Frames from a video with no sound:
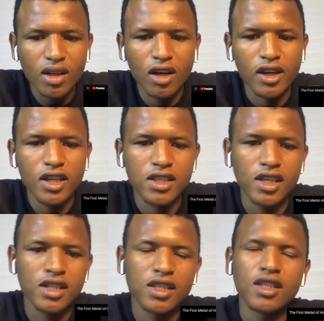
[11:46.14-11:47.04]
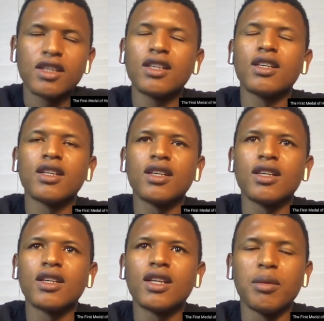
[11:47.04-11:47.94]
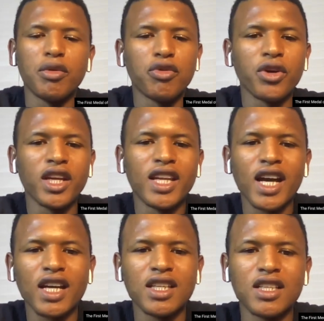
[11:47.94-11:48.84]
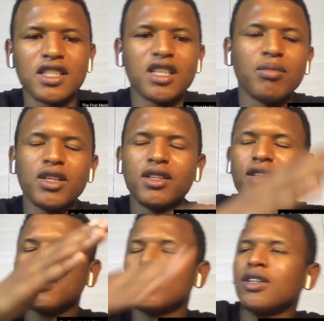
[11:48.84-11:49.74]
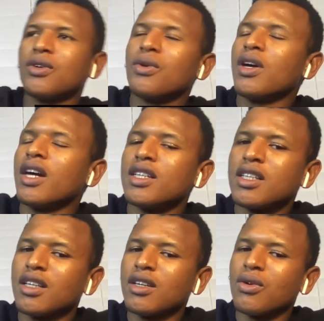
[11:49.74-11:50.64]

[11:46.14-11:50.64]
how can I say it? Before he died, his team leader, I think,